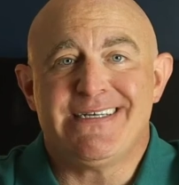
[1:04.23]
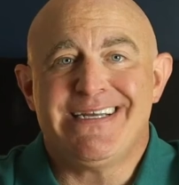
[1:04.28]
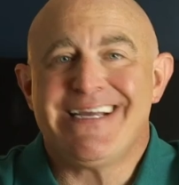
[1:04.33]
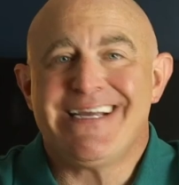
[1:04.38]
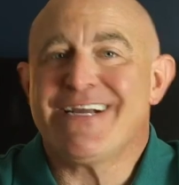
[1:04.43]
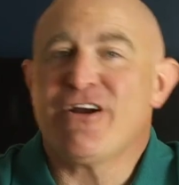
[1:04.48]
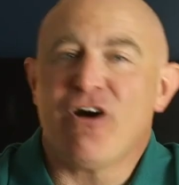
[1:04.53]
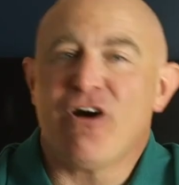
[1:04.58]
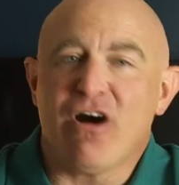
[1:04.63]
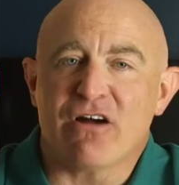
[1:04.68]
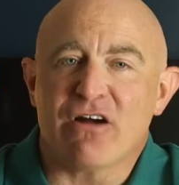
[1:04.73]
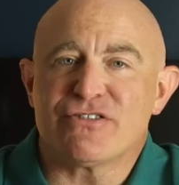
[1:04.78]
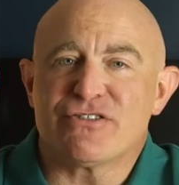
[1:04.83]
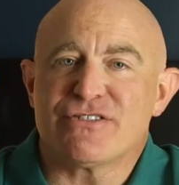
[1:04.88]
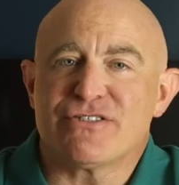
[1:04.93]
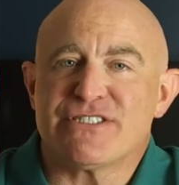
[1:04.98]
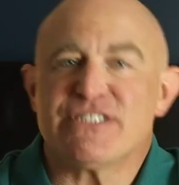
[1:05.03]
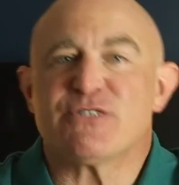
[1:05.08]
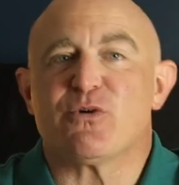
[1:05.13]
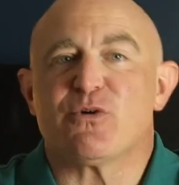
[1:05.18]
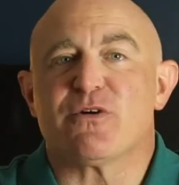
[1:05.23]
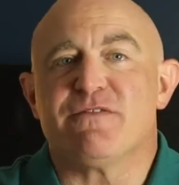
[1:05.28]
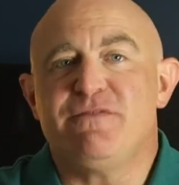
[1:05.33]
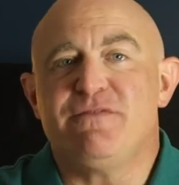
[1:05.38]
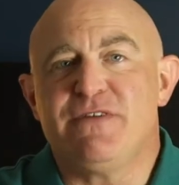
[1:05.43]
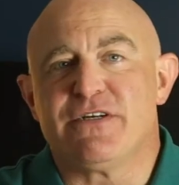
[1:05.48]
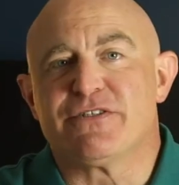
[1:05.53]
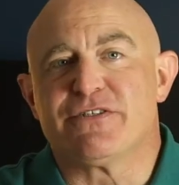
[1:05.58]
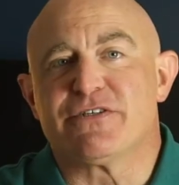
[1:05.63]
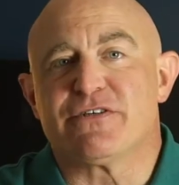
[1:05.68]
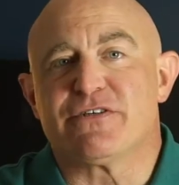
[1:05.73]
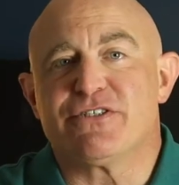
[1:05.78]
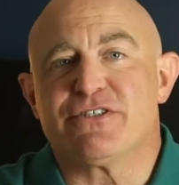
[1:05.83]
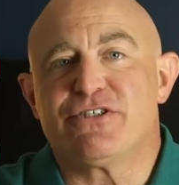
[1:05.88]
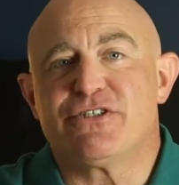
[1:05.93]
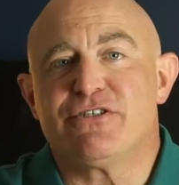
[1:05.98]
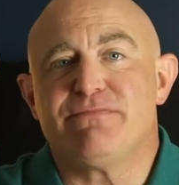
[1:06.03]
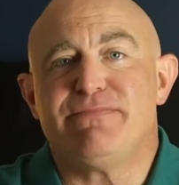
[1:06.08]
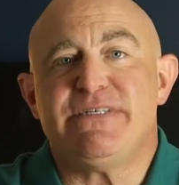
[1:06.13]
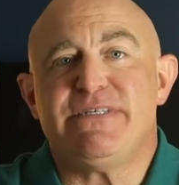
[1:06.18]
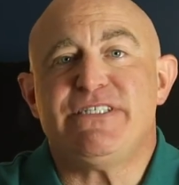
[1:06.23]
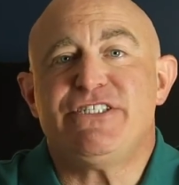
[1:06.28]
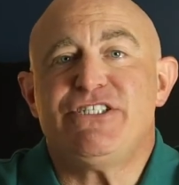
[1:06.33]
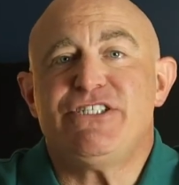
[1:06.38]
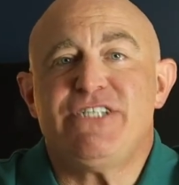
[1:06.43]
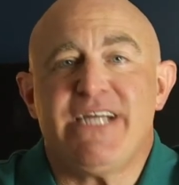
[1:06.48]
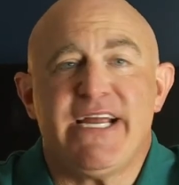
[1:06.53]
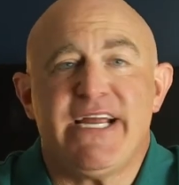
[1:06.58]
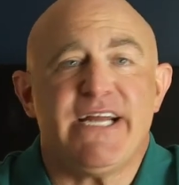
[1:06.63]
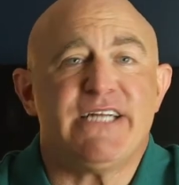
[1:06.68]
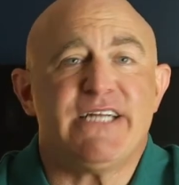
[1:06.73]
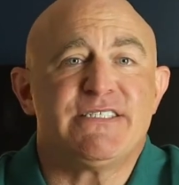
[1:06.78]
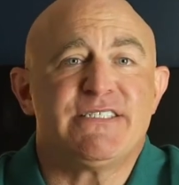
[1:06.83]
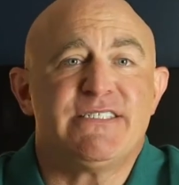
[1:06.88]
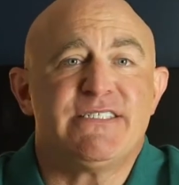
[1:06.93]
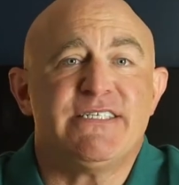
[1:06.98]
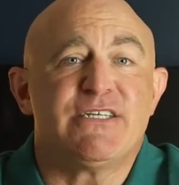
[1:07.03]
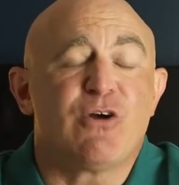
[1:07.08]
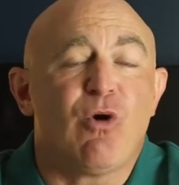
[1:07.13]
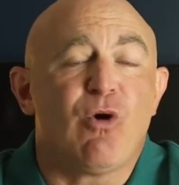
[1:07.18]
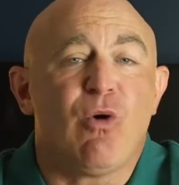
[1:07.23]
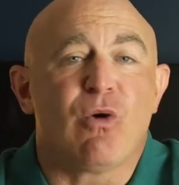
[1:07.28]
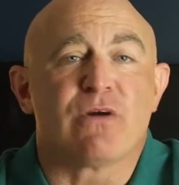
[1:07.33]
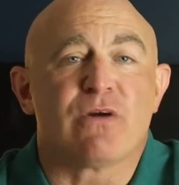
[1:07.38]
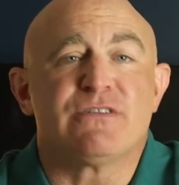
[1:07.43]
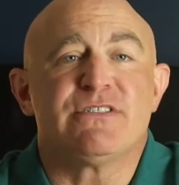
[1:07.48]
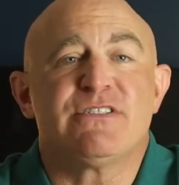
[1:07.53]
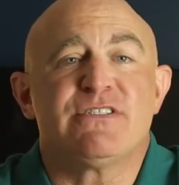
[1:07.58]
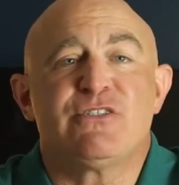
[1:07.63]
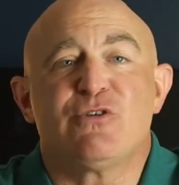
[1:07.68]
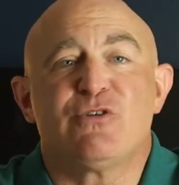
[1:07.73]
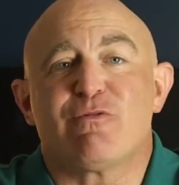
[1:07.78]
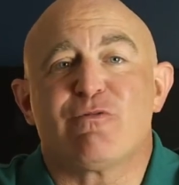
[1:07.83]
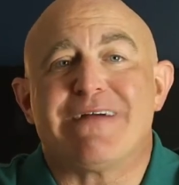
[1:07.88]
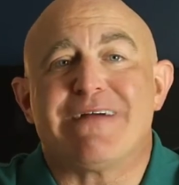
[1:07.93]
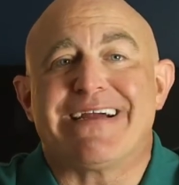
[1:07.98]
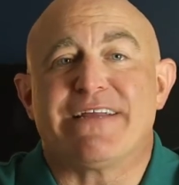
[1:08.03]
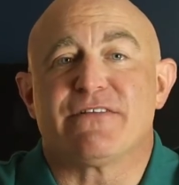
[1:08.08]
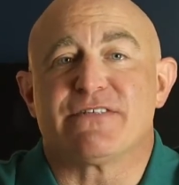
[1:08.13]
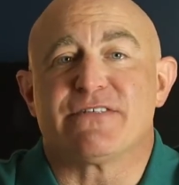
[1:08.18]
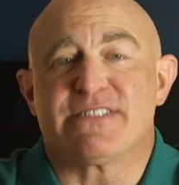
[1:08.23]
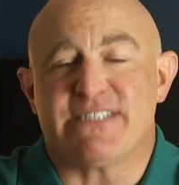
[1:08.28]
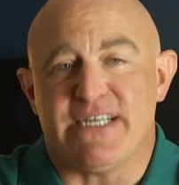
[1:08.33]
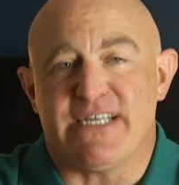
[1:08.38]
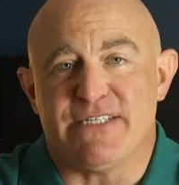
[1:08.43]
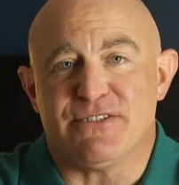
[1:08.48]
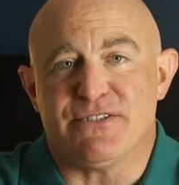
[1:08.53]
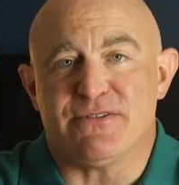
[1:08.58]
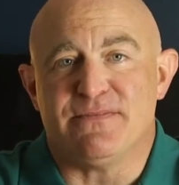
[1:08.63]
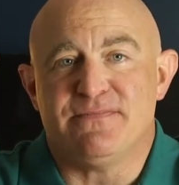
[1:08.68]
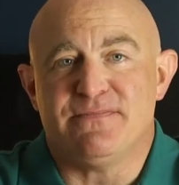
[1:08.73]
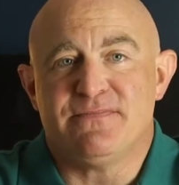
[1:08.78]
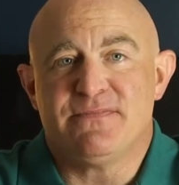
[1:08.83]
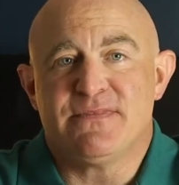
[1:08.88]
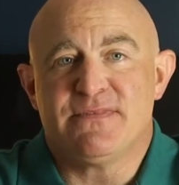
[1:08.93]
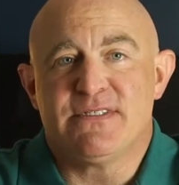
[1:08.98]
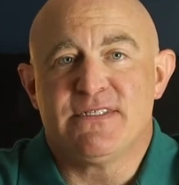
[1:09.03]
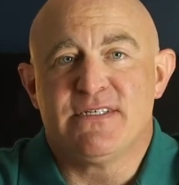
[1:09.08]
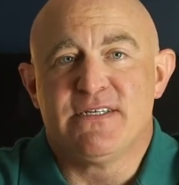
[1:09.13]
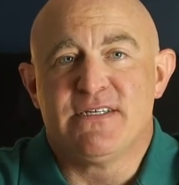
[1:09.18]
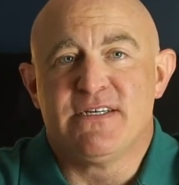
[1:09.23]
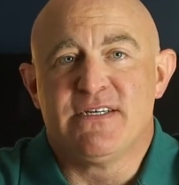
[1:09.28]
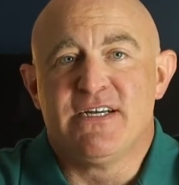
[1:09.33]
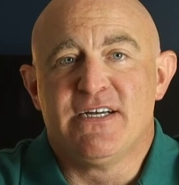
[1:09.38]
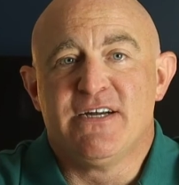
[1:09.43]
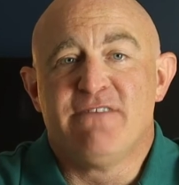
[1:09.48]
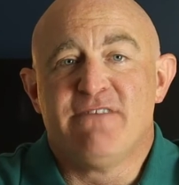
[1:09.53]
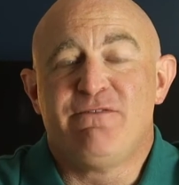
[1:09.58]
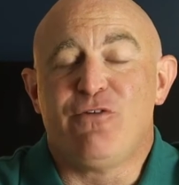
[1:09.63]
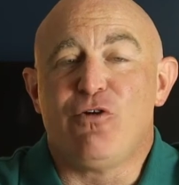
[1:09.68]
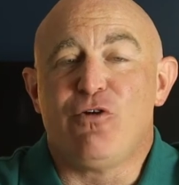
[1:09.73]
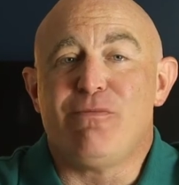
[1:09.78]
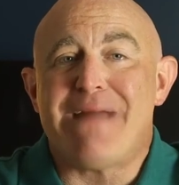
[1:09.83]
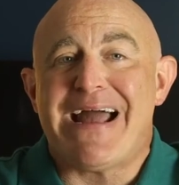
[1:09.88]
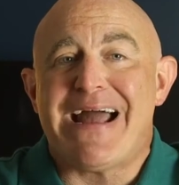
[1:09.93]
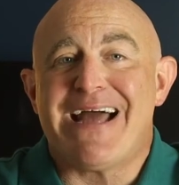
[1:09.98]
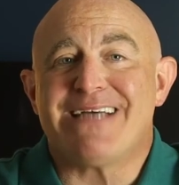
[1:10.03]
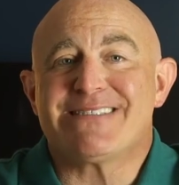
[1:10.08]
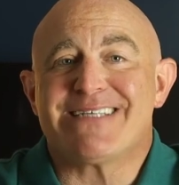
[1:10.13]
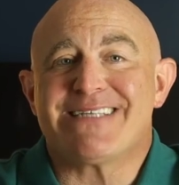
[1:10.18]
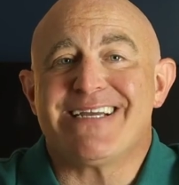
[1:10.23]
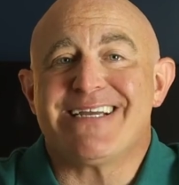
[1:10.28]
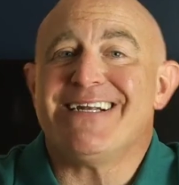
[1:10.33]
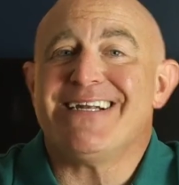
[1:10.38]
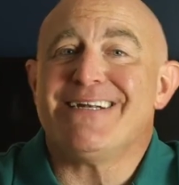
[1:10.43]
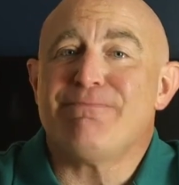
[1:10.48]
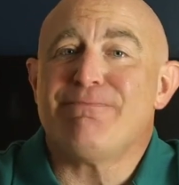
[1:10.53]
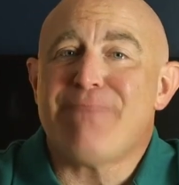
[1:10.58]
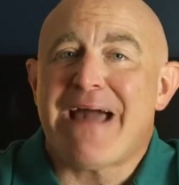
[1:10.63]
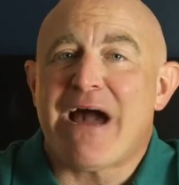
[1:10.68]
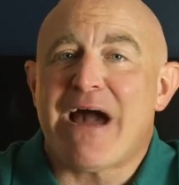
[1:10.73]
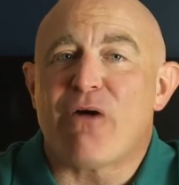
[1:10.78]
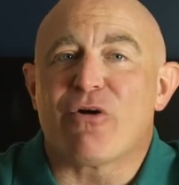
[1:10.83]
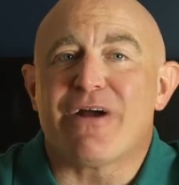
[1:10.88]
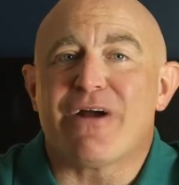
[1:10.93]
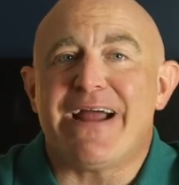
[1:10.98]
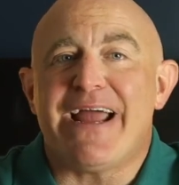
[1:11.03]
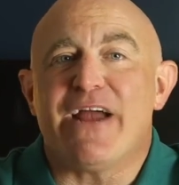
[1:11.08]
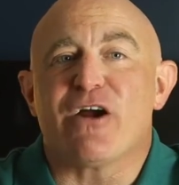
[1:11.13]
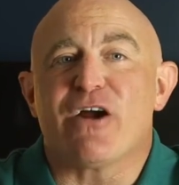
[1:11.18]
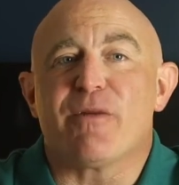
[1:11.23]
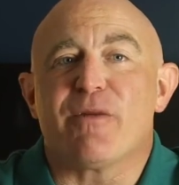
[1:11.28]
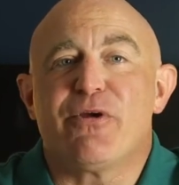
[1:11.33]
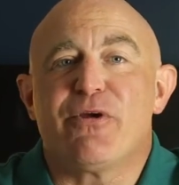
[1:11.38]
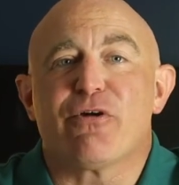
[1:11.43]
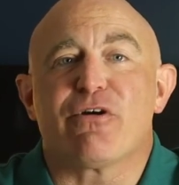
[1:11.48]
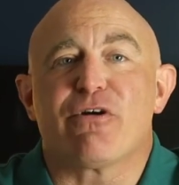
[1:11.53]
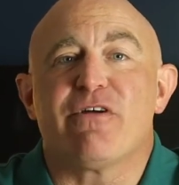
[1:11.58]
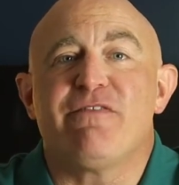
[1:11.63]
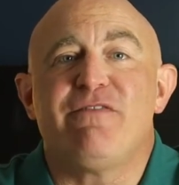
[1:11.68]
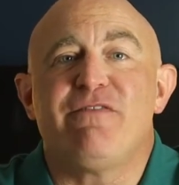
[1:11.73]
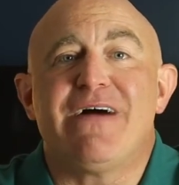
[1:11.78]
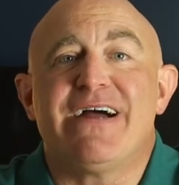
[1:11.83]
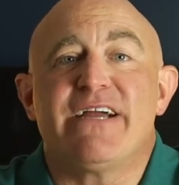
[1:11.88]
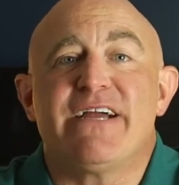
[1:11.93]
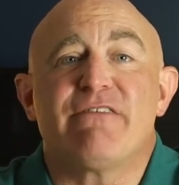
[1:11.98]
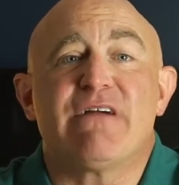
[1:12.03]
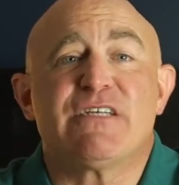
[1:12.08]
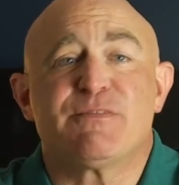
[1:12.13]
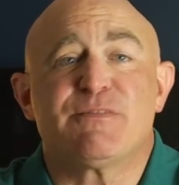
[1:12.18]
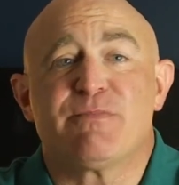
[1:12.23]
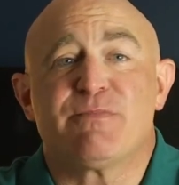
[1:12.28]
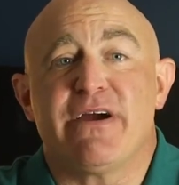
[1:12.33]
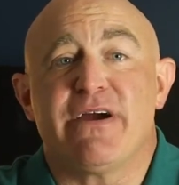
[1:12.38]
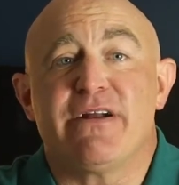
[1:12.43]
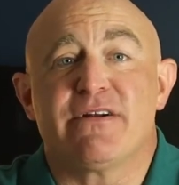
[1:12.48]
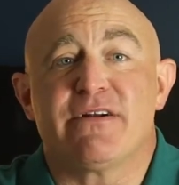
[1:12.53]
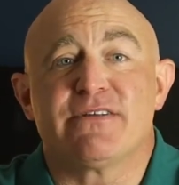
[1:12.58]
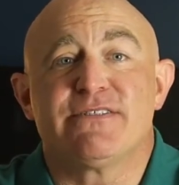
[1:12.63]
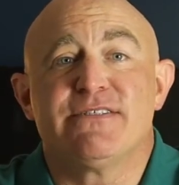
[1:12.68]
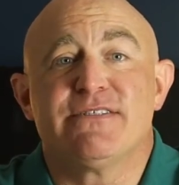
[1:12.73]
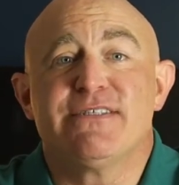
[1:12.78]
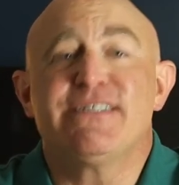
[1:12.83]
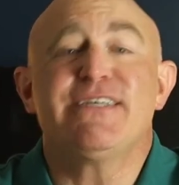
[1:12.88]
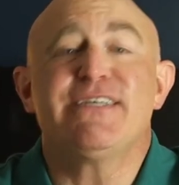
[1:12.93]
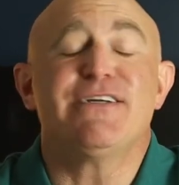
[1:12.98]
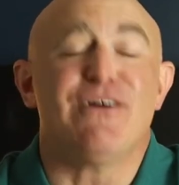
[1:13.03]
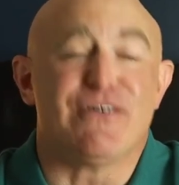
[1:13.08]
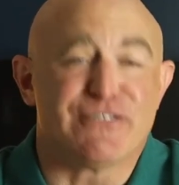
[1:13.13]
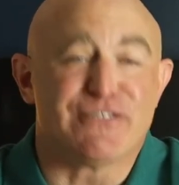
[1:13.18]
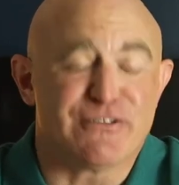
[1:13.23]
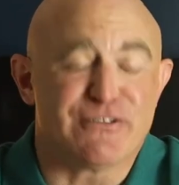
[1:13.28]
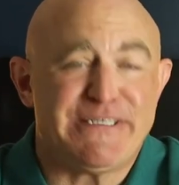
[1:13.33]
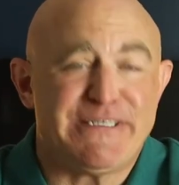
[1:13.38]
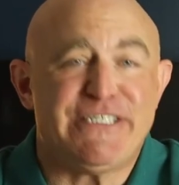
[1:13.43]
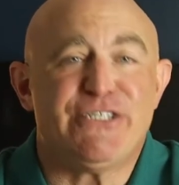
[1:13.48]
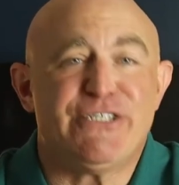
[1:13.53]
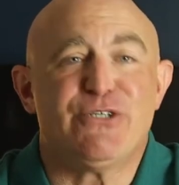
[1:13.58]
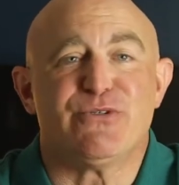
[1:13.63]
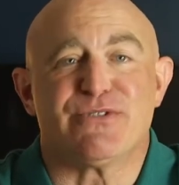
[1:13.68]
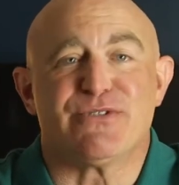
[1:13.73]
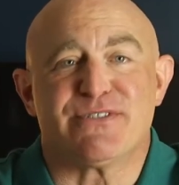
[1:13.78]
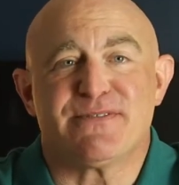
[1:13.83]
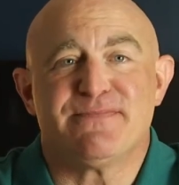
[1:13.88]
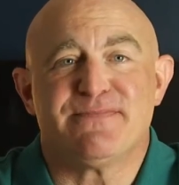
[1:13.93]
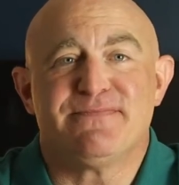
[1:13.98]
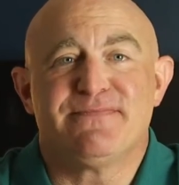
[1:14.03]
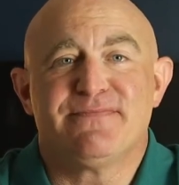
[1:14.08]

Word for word: and cartridges or filters should be changed in accordance to a regular schedule full mask and power air purifying respirators can also be used.